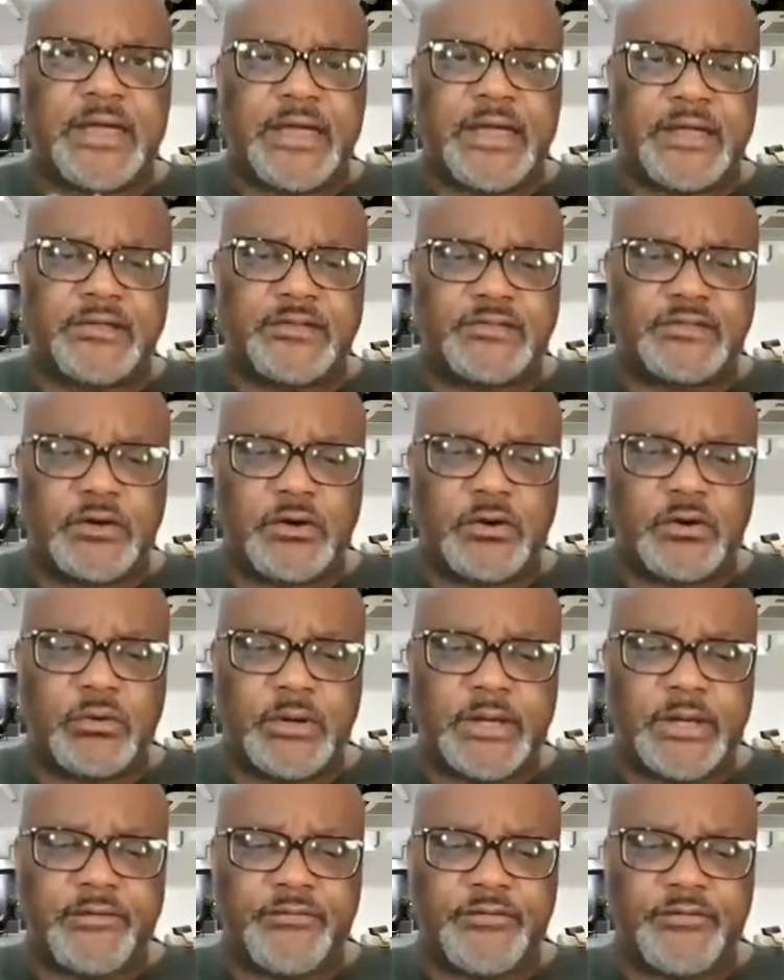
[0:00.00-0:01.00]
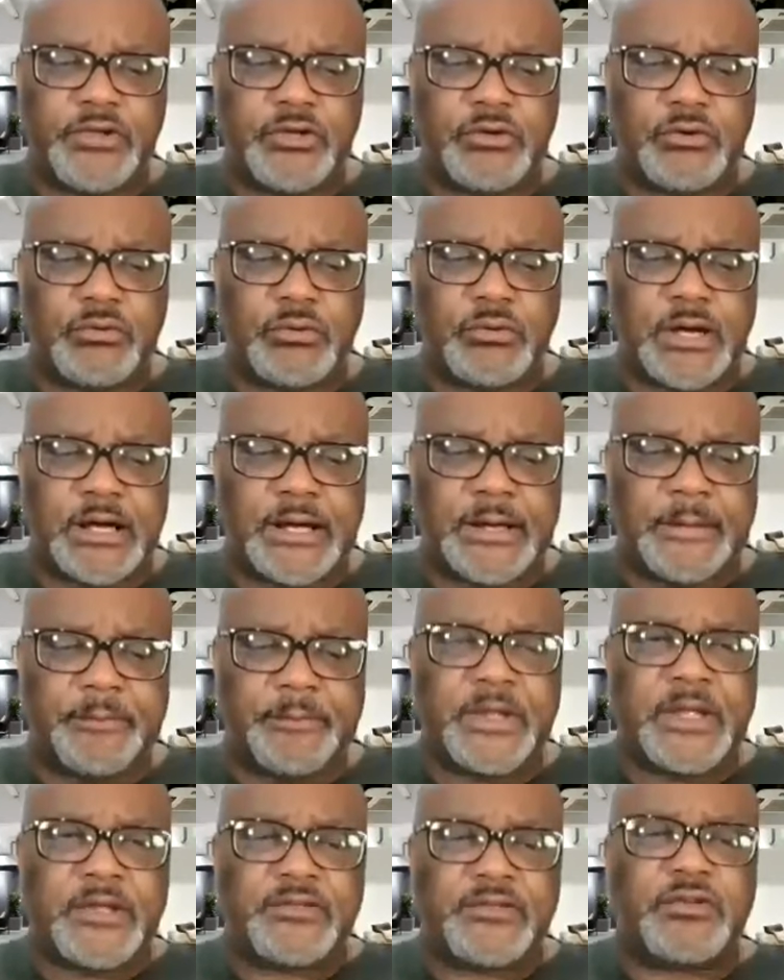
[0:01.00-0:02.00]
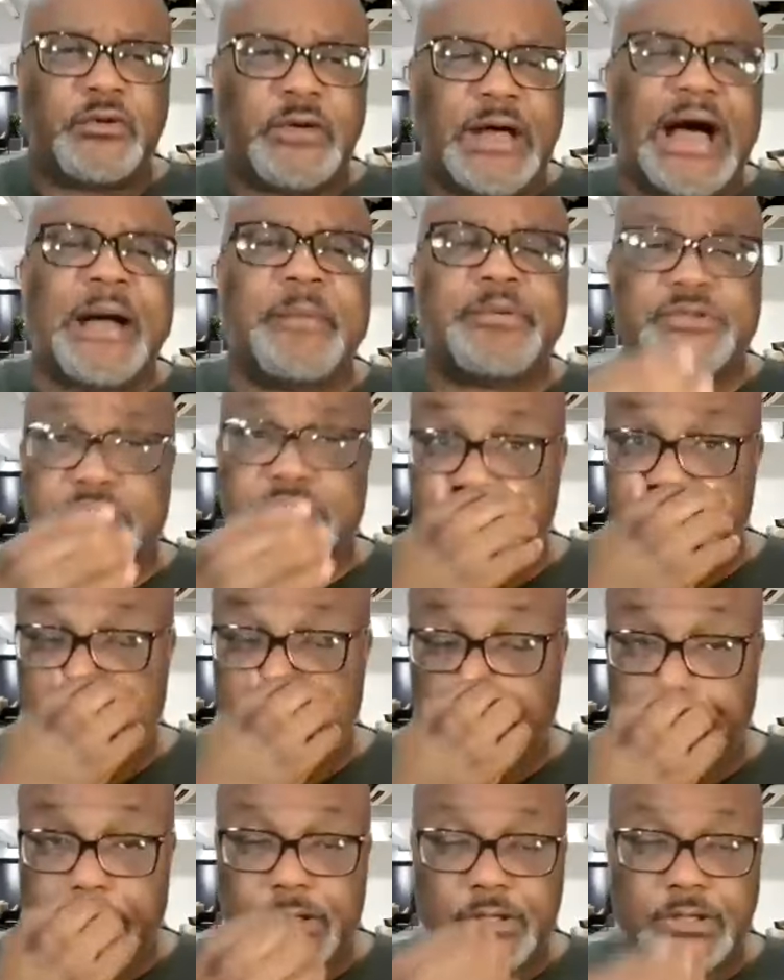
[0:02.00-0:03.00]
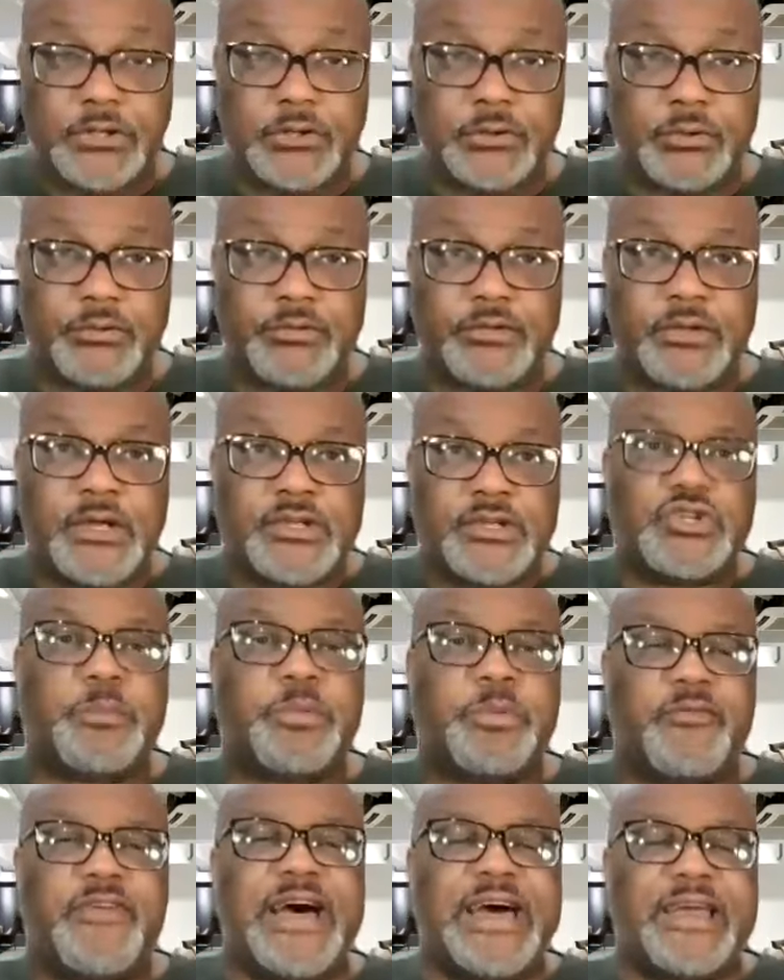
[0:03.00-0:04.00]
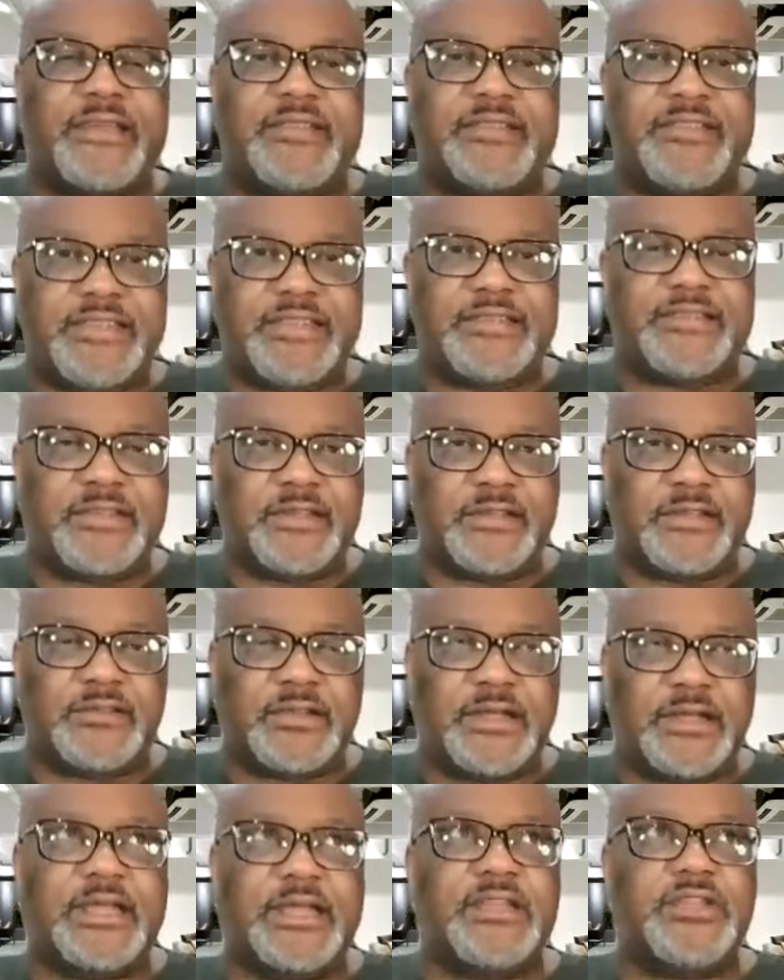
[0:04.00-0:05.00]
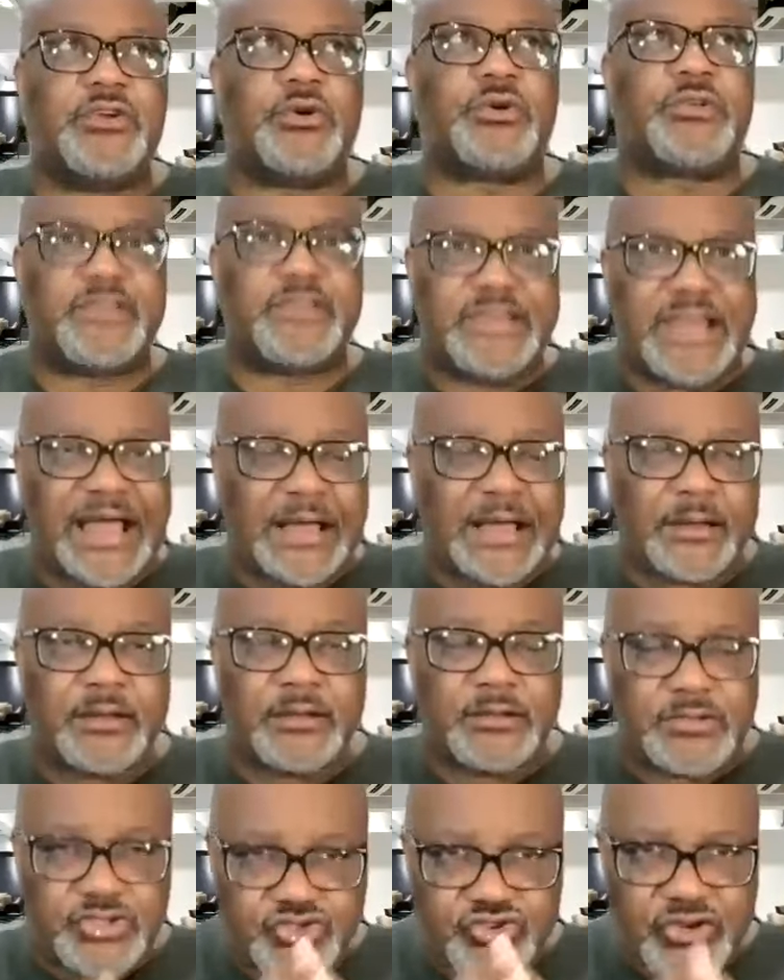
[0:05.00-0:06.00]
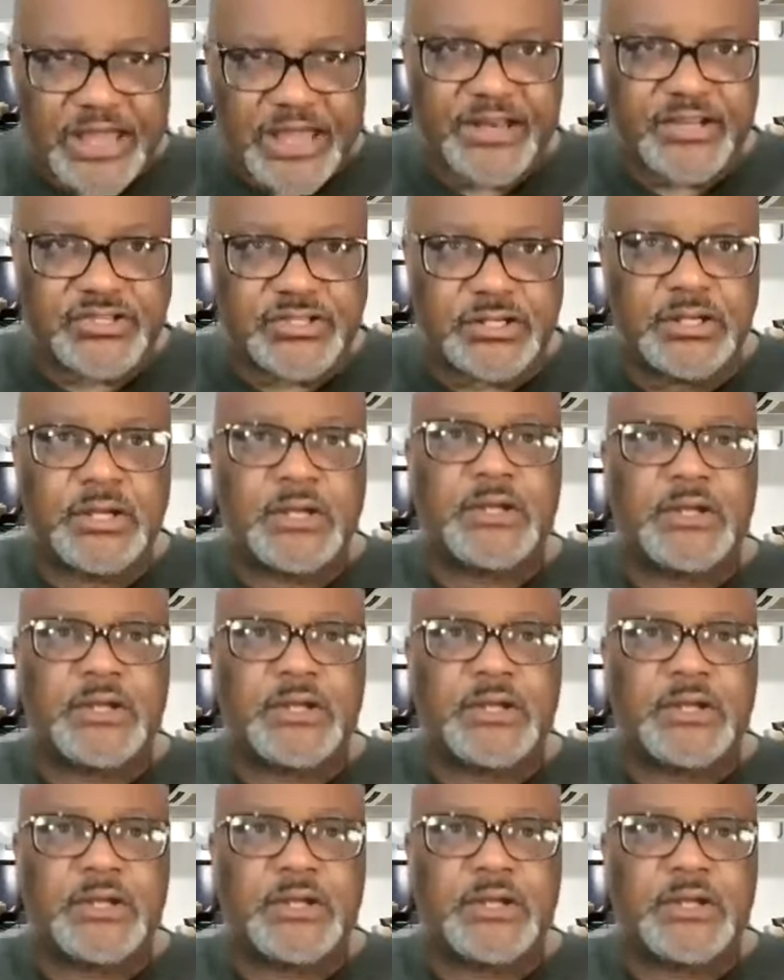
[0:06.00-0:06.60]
And so if you um, so options are typically used to provide assistance in your stock strategy.